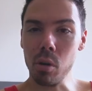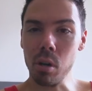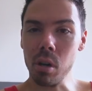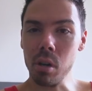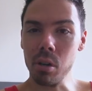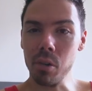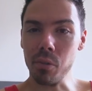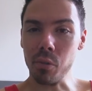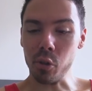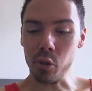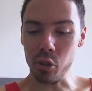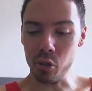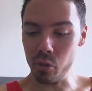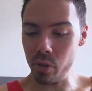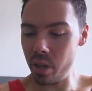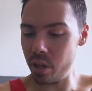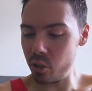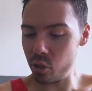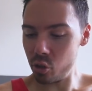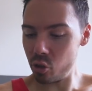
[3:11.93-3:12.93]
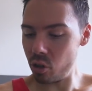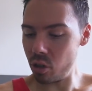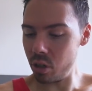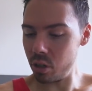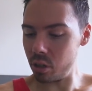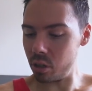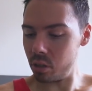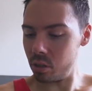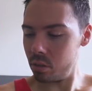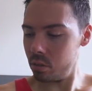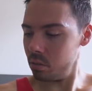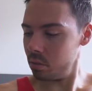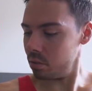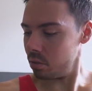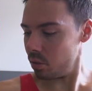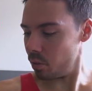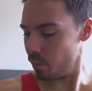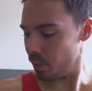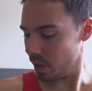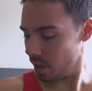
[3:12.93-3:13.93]
carnivore. You get stronger.
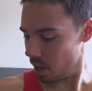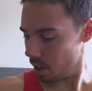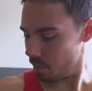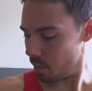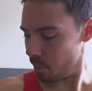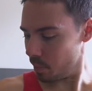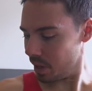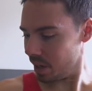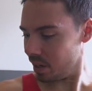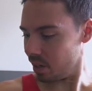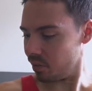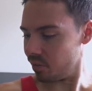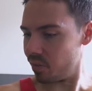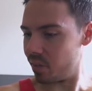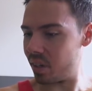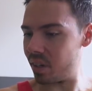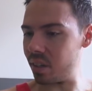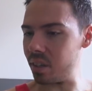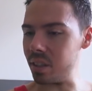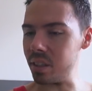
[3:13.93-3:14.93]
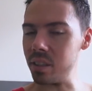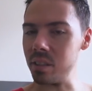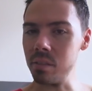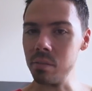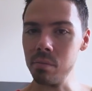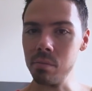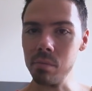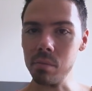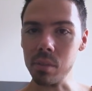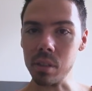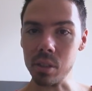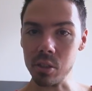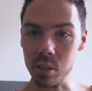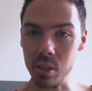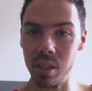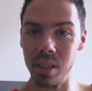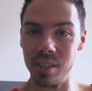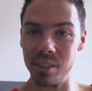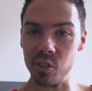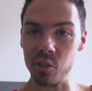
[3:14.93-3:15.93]
You become a man finally. It's
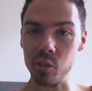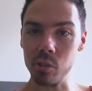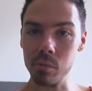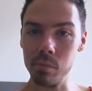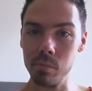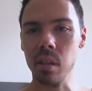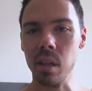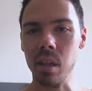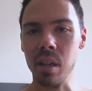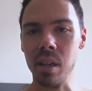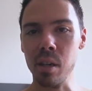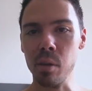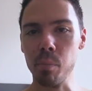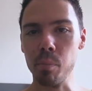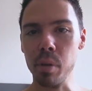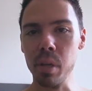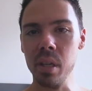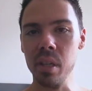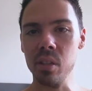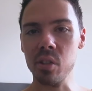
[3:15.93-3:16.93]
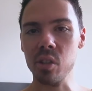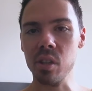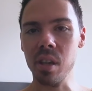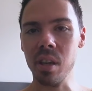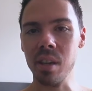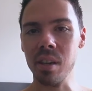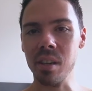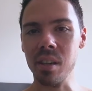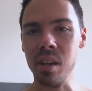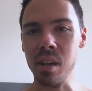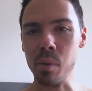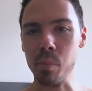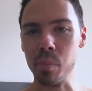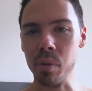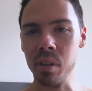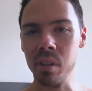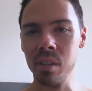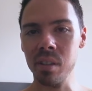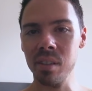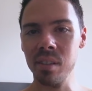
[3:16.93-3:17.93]
nice. I now pee standing
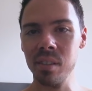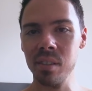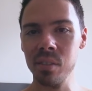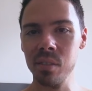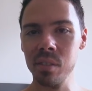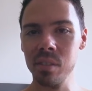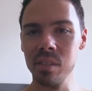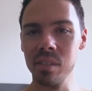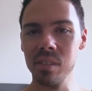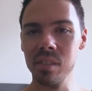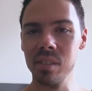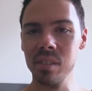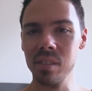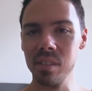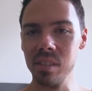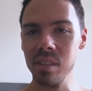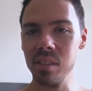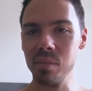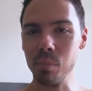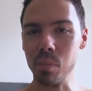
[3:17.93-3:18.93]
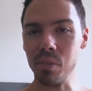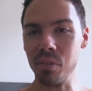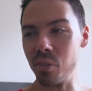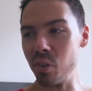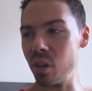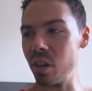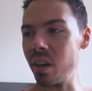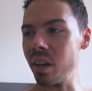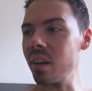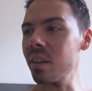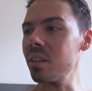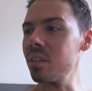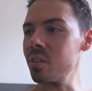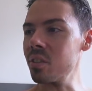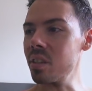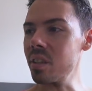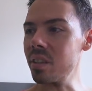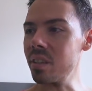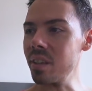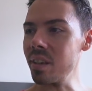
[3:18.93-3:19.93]
up. Before, I had to
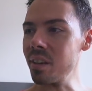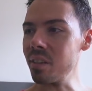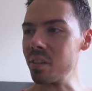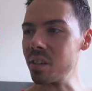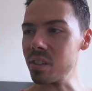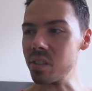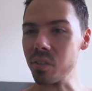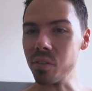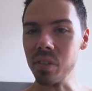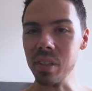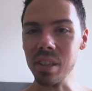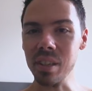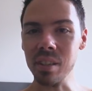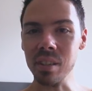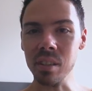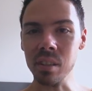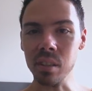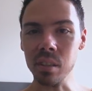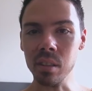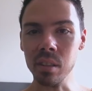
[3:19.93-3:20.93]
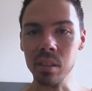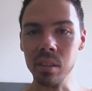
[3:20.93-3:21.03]
sit down as a vegan.